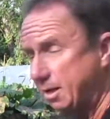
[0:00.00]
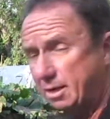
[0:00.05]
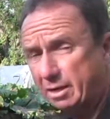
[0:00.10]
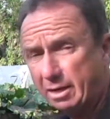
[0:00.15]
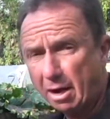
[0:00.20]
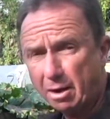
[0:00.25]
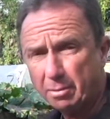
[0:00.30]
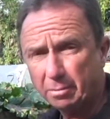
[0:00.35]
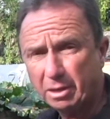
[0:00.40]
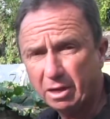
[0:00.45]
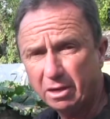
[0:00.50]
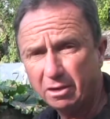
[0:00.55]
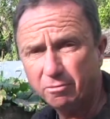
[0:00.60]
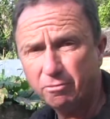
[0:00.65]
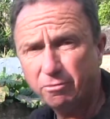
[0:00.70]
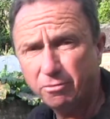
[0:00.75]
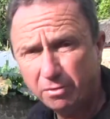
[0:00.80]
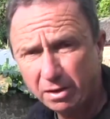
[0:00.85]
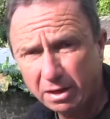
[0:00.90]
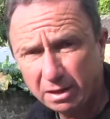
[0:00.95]
Now I'm going to
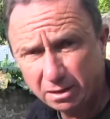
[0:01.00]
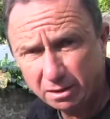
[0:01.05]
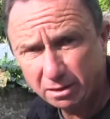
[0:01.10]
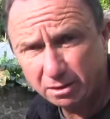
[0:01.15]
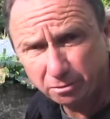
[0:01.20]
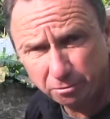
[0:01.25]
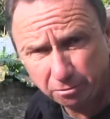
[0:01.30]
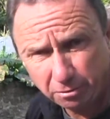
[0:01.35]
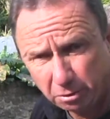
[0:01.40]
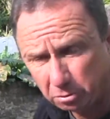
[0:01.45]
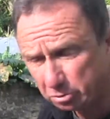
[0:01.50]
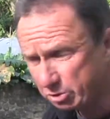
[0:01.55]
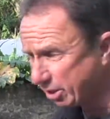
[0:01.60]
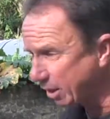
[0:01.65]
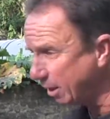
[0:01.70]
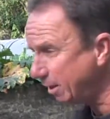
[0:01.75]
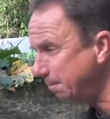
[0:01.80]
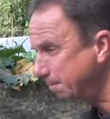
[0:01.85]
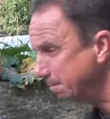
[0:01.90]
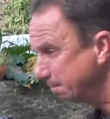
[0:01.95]
fit the
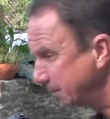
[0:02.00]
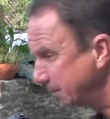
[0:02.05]
filter.